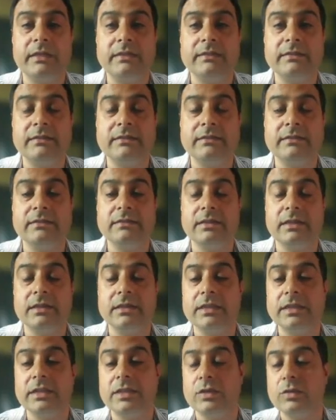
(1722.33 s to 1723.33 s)
This is
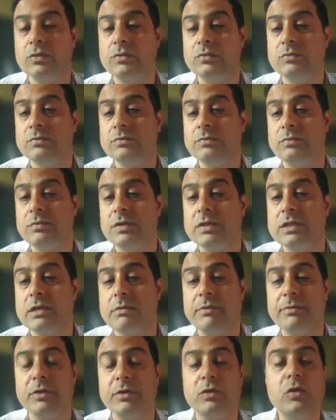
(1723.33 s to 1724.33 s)

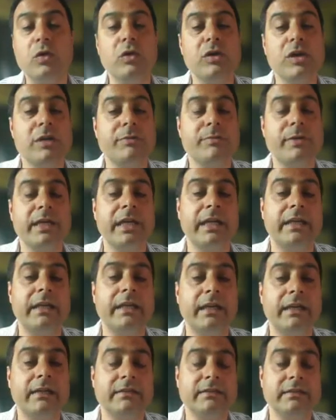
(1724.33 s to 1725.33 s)
some of the core urban
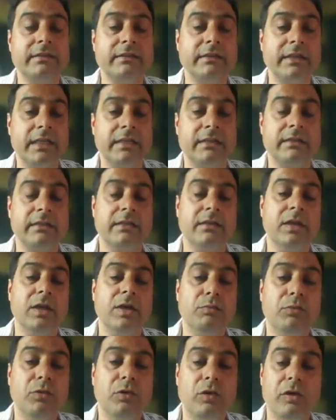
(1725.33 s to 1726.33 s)
areas in near the
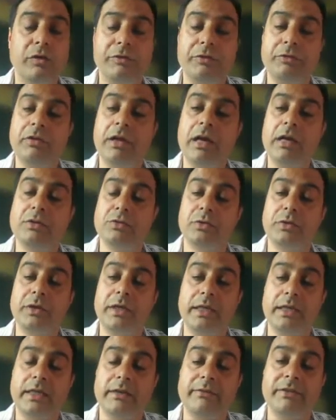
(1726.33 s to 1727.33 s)
Polo View Lal
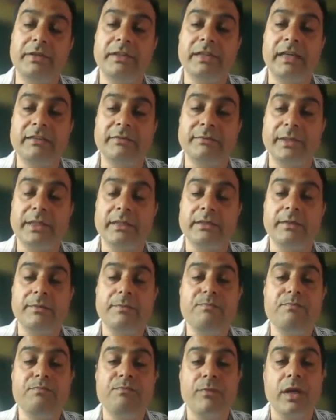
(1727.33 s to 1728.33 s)
Chowk area, which has been
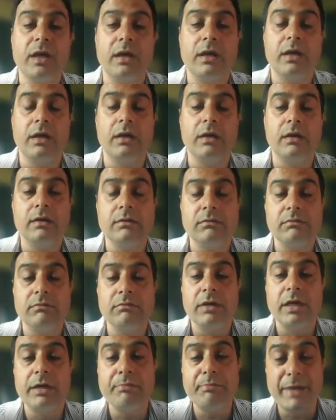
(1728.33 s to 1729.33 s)

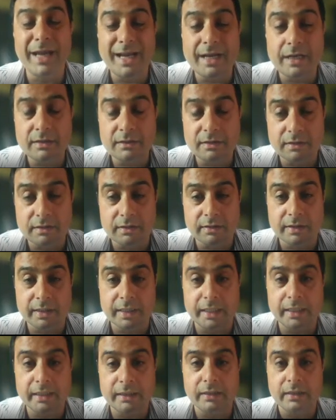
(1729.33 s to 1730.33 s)
made
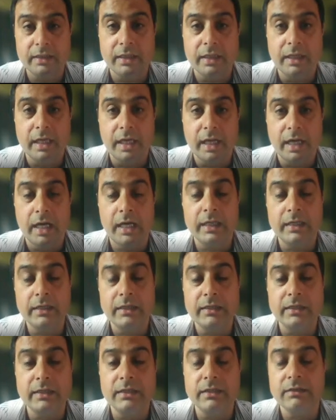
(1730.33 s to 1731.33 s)
green.
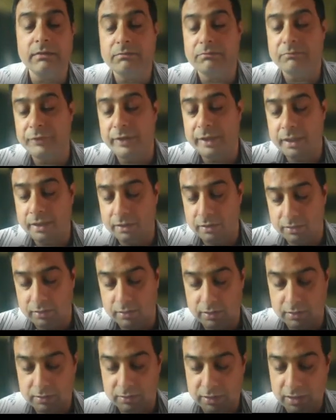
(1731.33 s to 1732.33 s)
And we
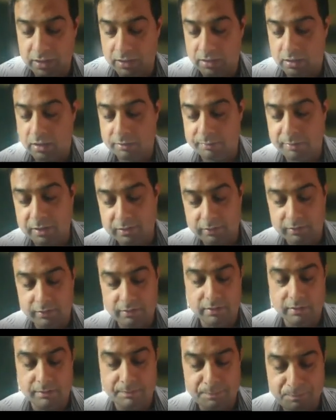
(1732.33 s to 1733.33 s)
in urban
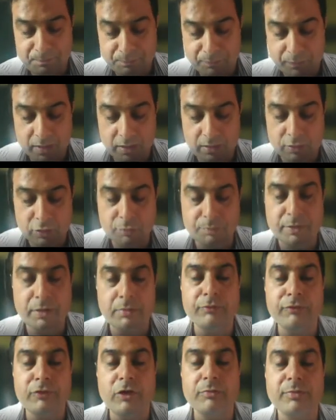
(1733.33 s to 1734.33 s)

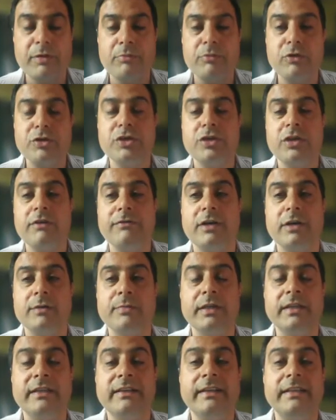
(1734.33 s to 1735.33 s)
for promotion of
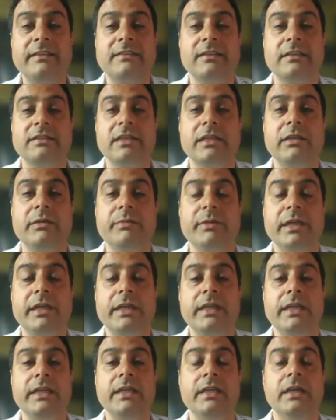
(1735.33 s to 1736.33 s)
urban green
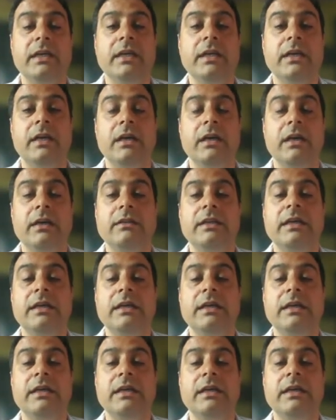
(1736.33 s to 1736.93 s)
sustainability, there